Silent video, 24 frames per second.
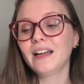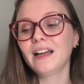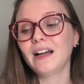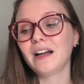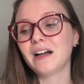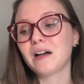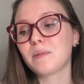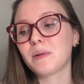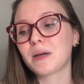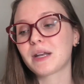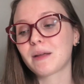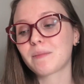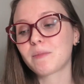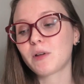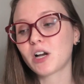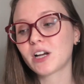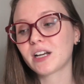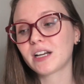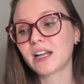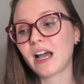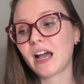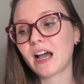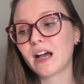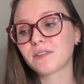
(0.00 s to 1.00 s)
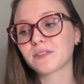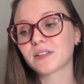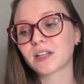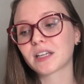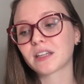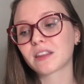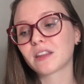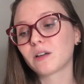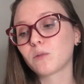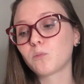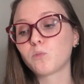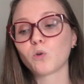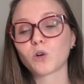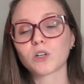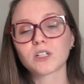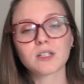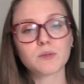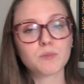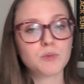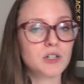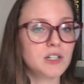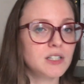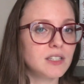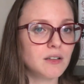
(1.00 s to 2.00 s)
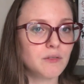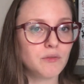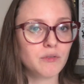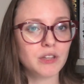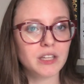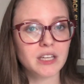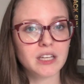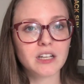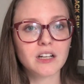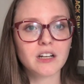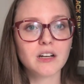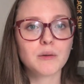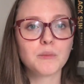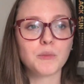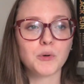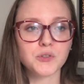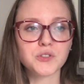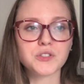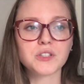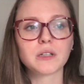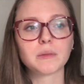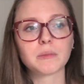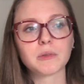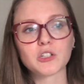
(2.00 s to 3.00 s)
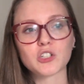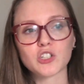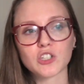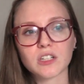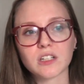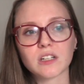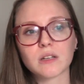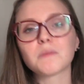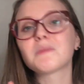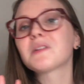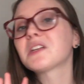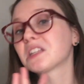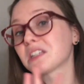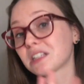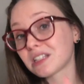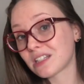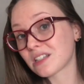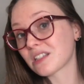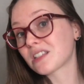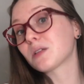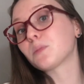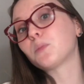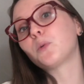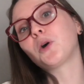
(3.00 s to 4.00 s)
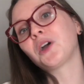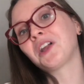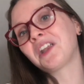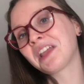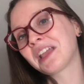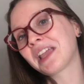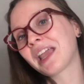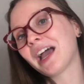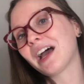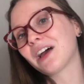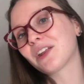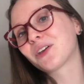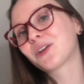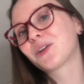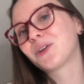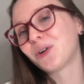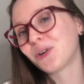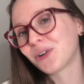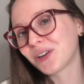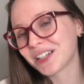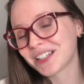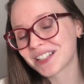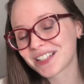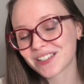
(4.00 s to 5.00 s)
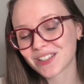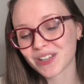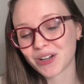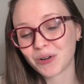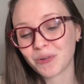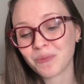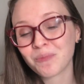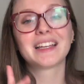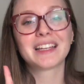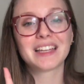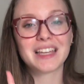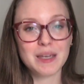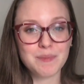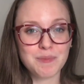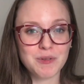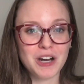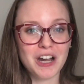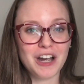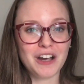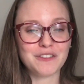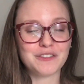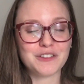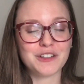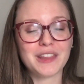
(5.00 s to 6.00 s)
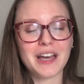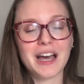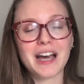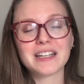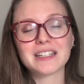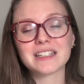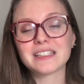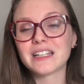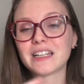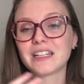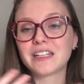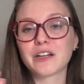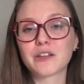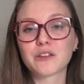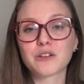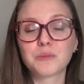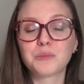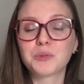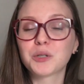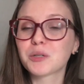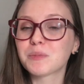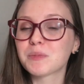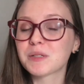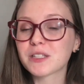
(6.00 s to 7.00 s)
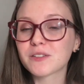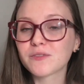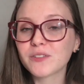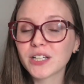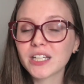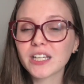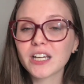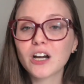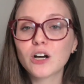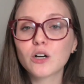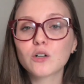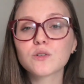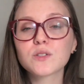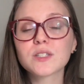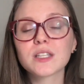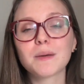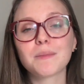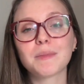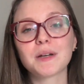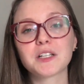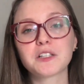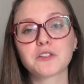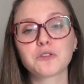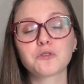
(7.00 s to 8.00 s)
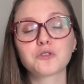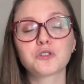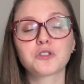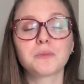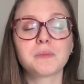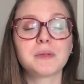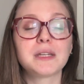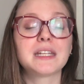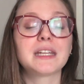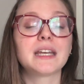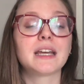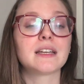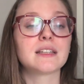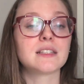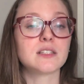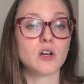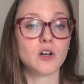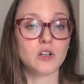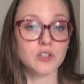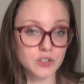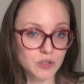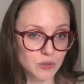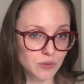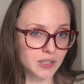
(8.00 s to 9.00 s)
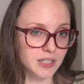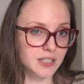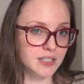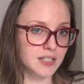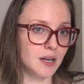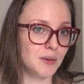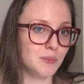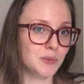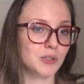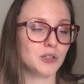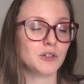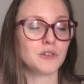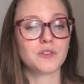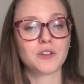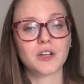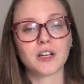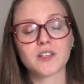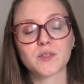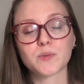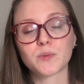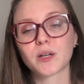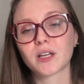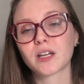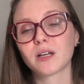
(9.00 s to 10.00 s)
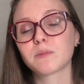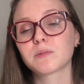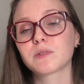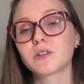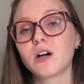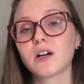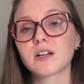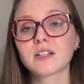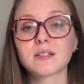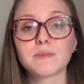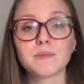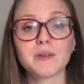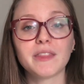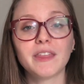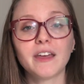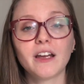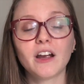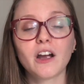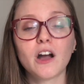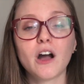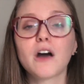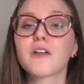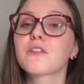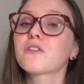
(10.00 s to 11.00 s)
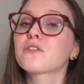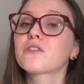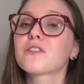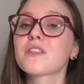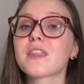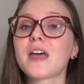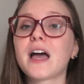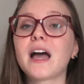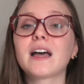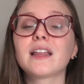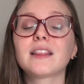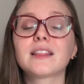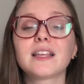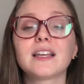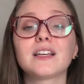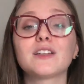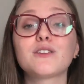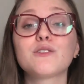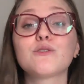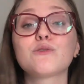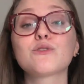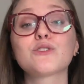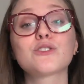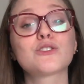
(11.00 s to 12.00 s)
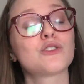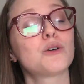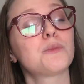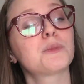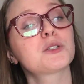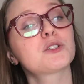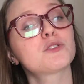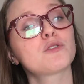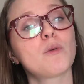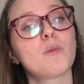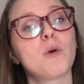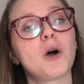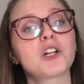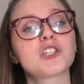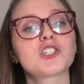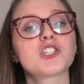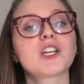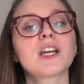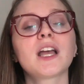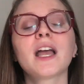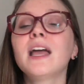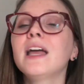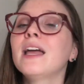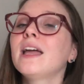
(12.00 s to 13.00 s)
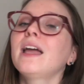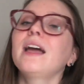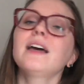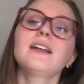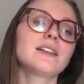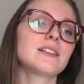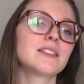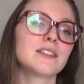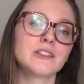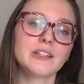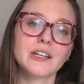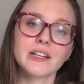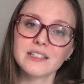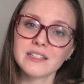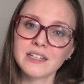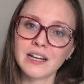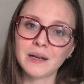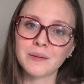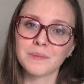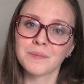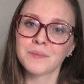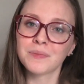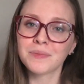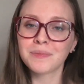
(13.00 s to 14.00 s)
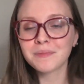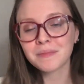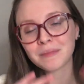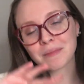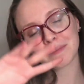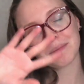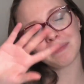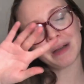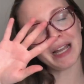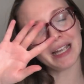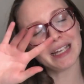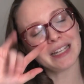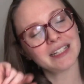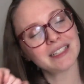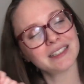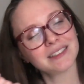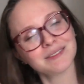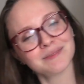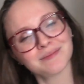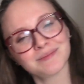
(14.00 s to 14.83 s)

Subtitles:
And I'm not gonna have like worst books of the year. Most of them are just gonna be in the disappointing category. So keep your eye out for that and any other Bookmas videos. My social media is also linked down below if you guys wanna come talk to me there. Other than that, thank you so much for watching, and I'll see you next time. Bye.